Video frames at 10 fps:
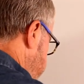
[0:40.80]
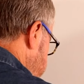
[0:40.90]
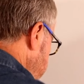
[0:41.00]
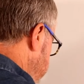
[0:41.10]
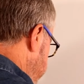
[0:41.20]

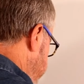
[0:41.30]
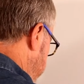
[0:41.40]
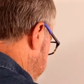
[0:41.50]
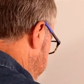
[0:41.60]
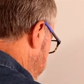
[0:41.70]
team
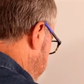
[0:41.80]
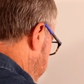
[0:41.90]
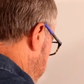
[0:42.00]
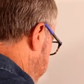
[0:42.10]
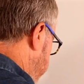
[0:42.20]
meeting
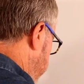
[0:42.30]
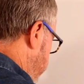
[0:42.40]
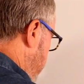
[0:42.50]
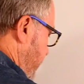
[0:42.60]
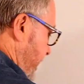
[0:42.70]
with some
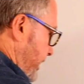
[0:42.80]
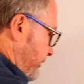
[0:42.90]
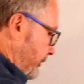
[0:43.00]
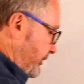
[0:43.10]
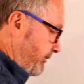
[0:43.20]

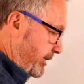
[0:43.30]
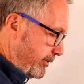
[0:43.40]
colleagues or something,